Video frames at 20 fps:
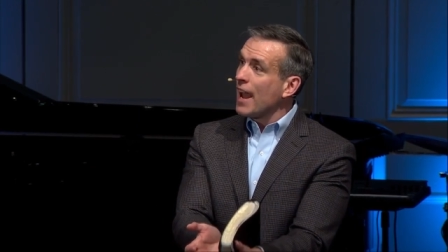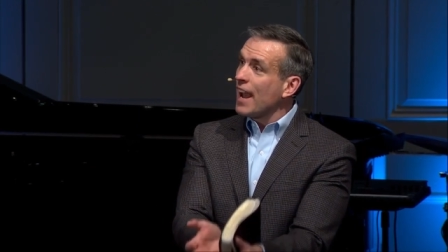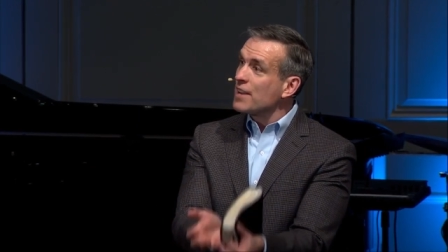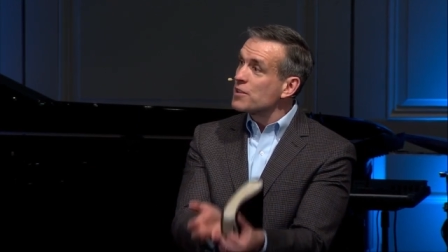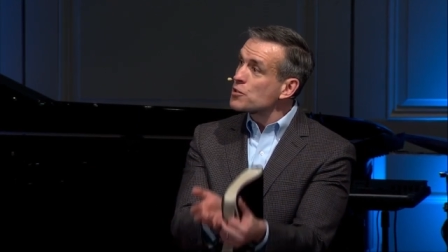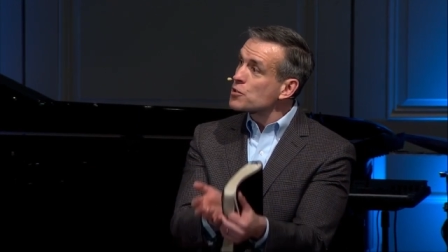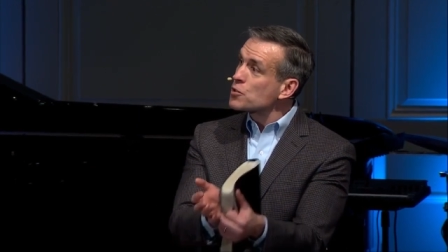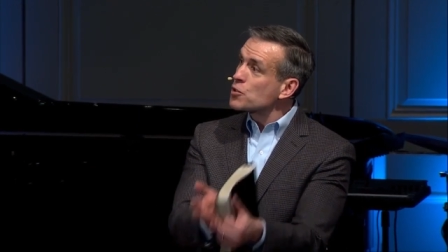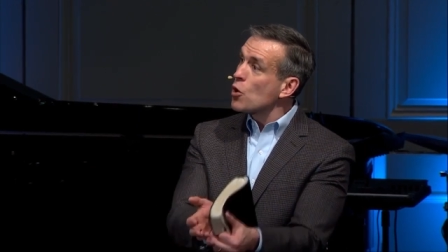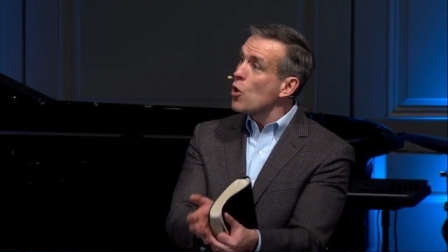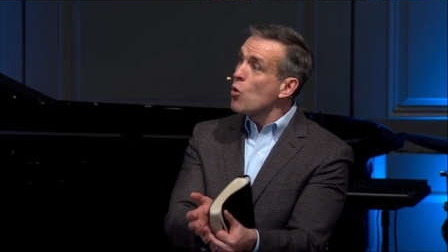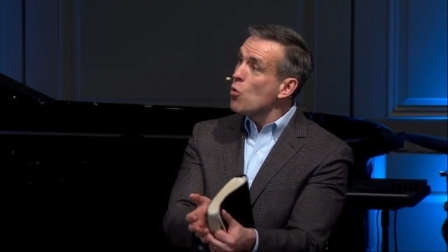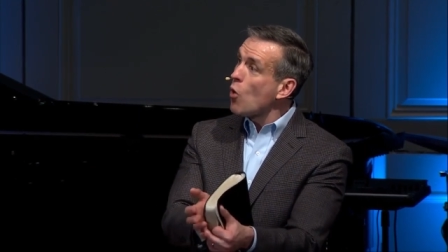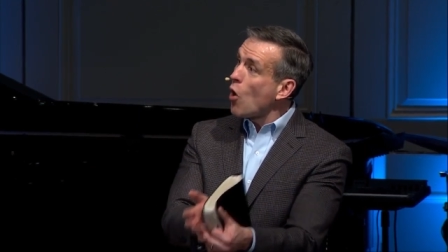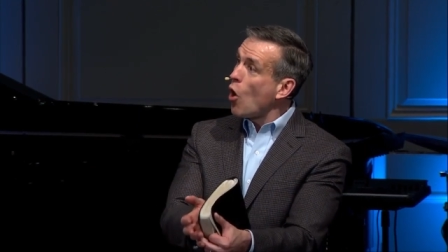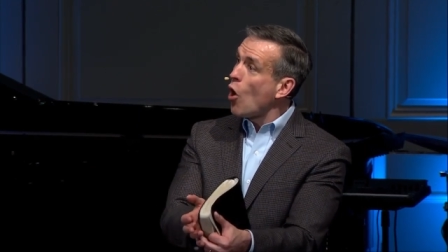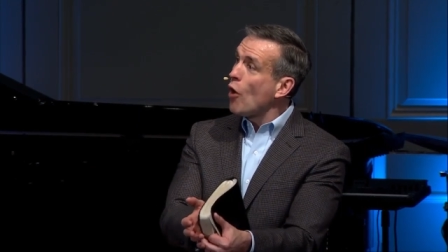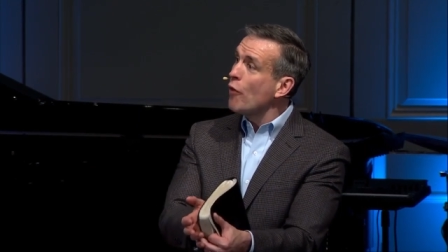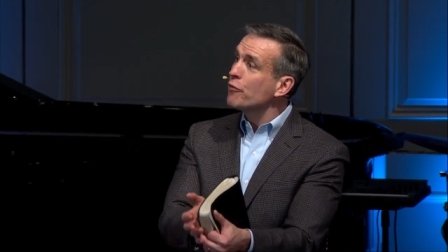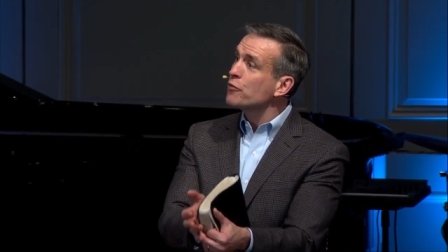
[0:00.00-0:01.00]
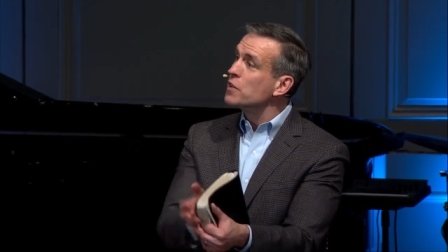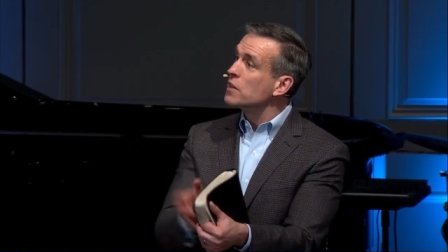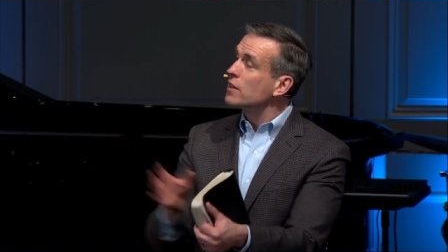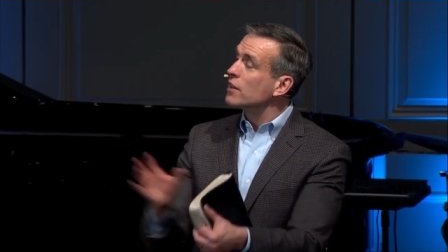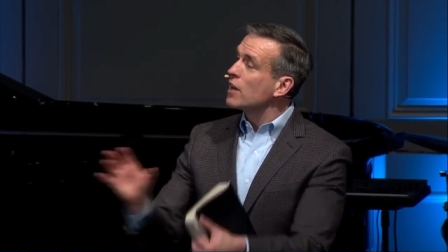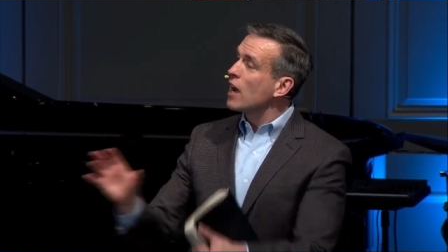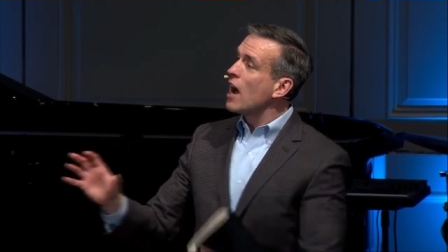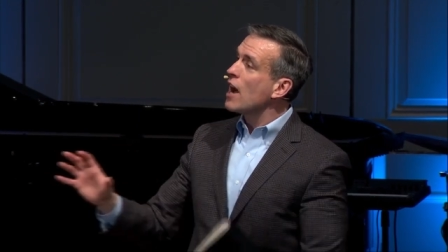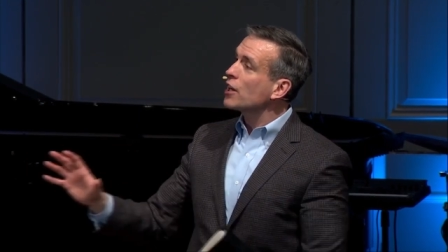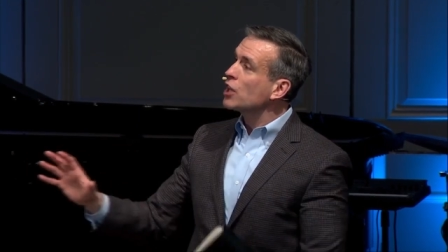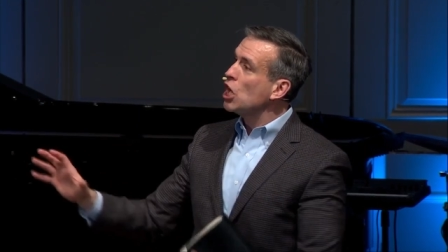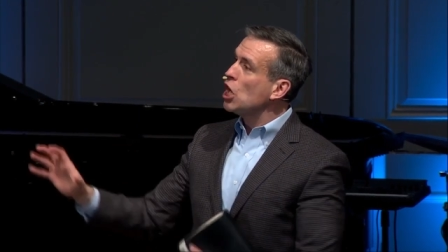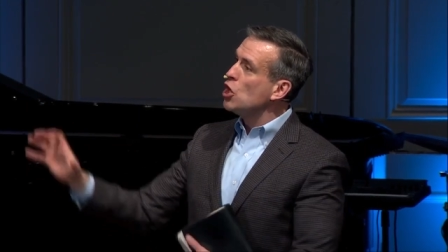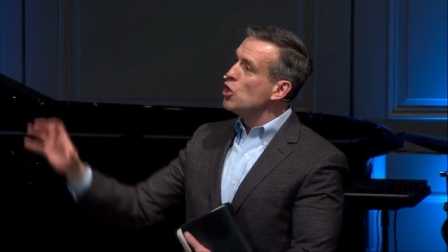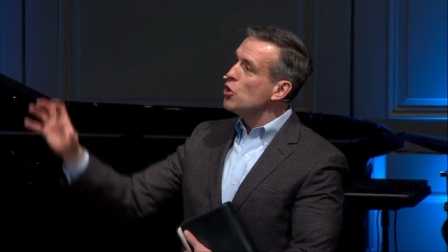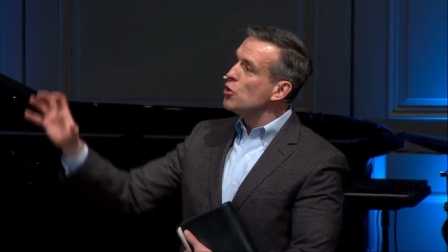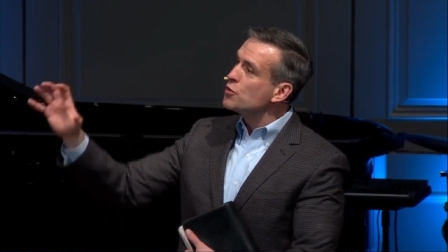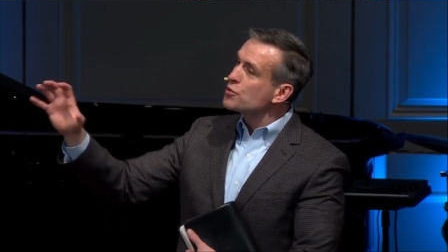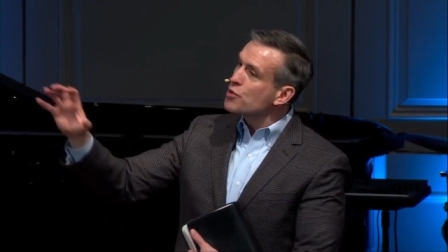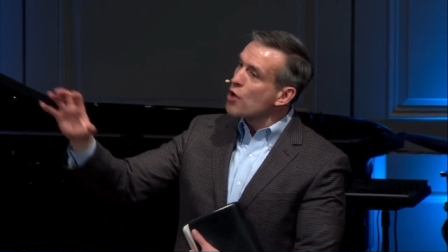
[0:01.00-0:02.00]
And so often, God
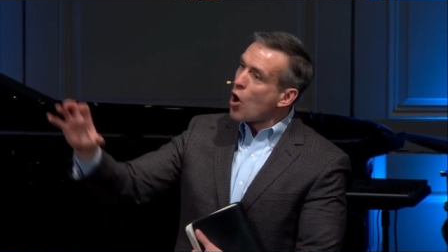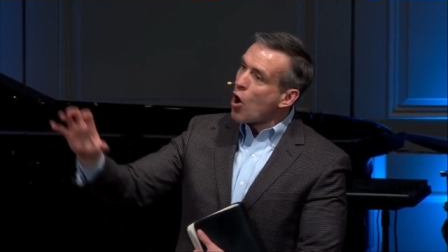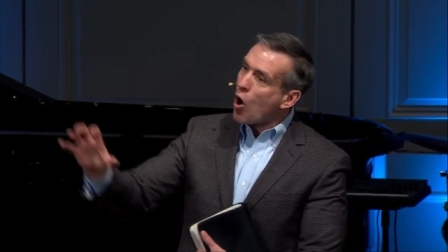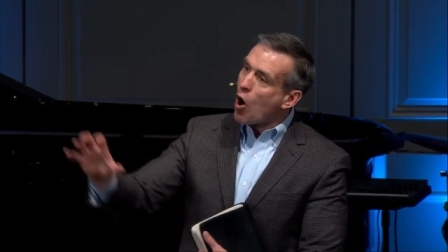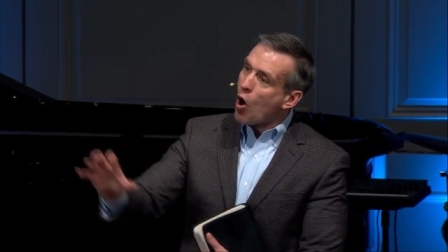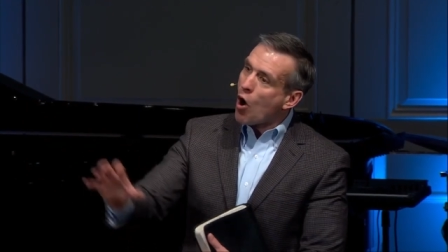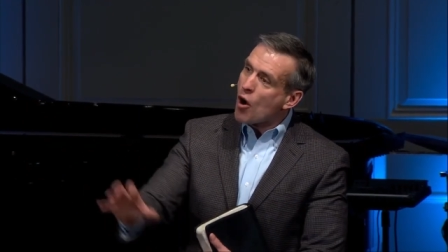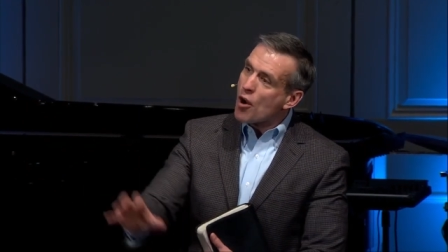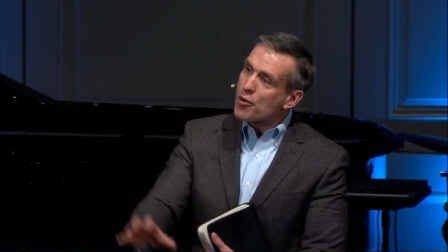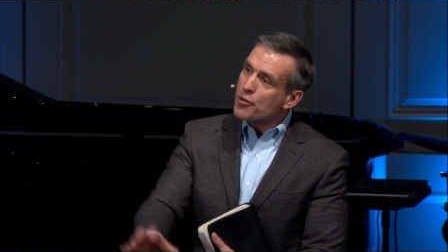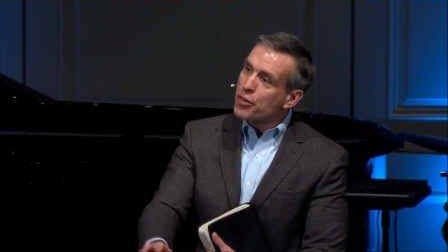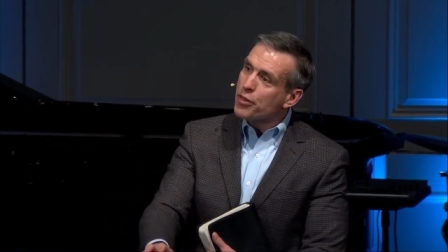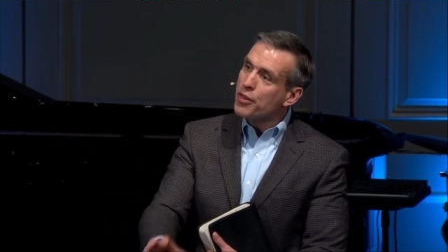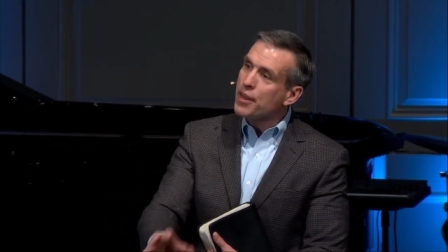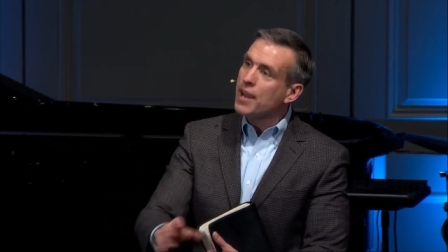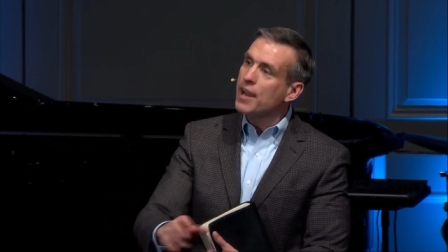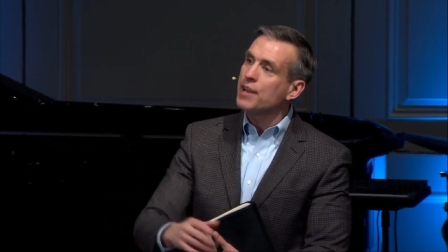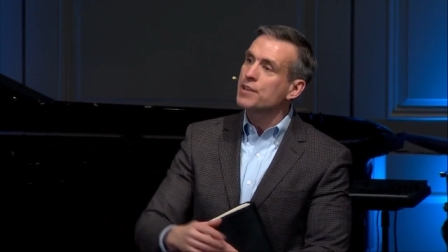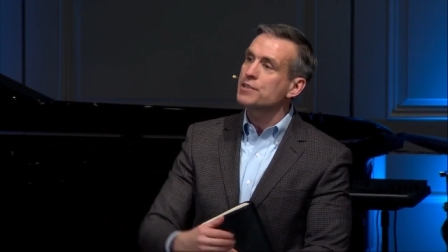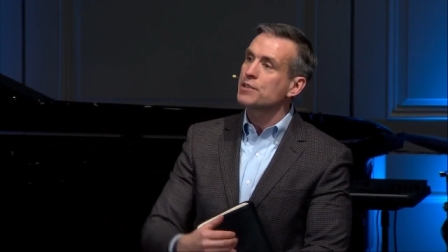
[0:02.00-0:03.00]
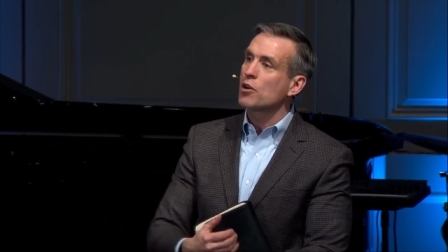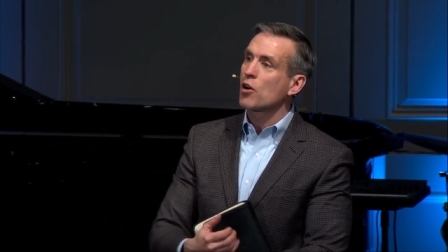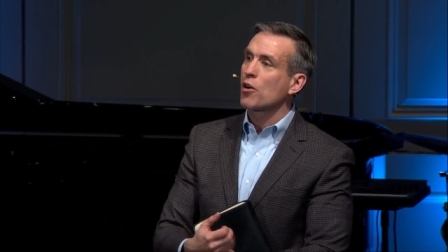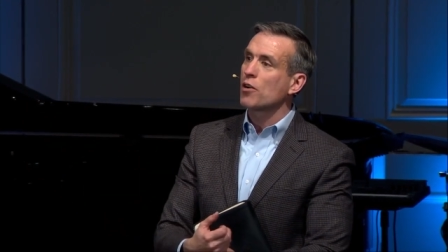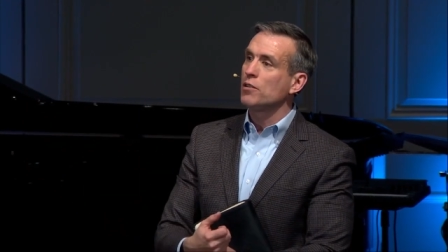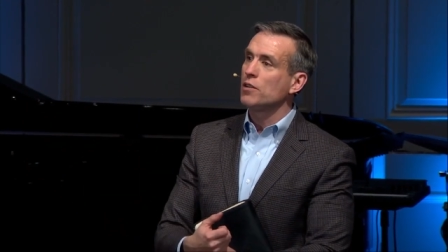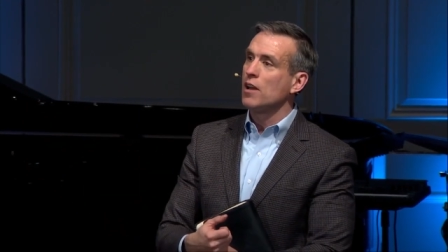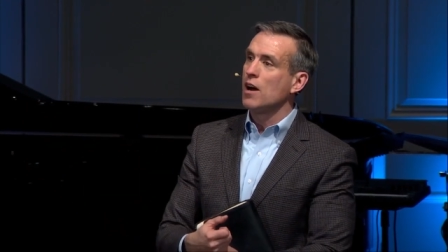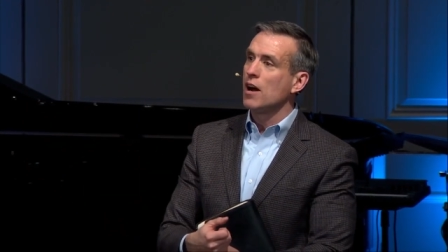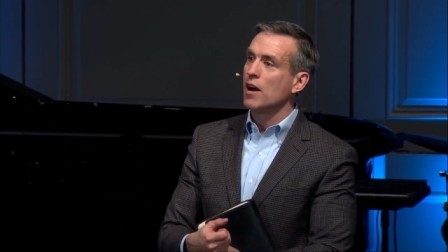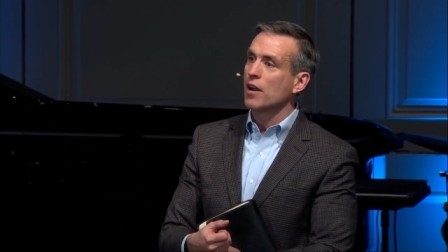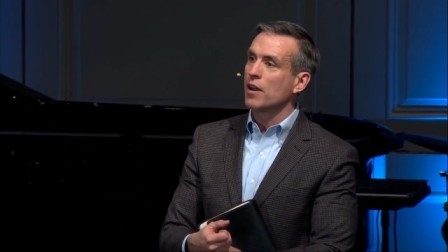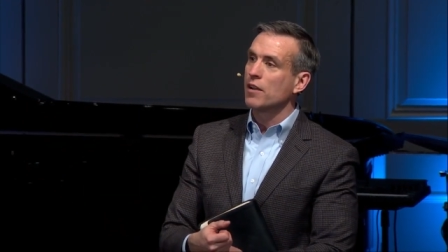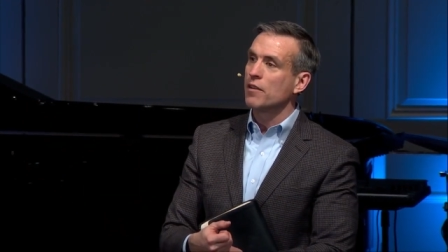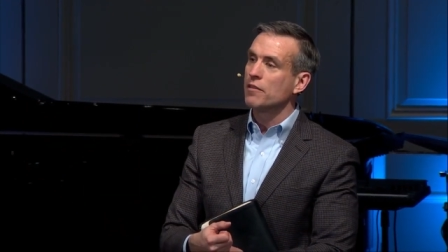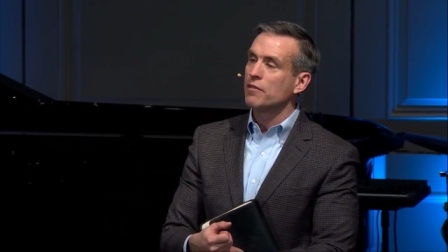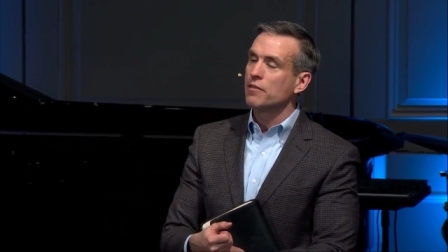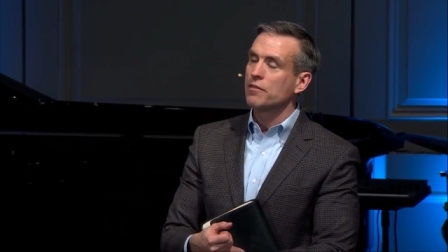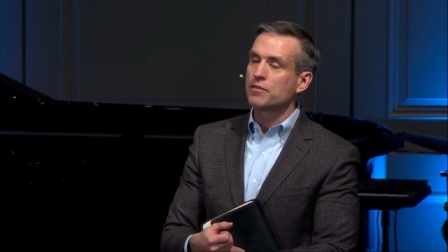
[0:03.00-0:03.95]
can use hard things in our lives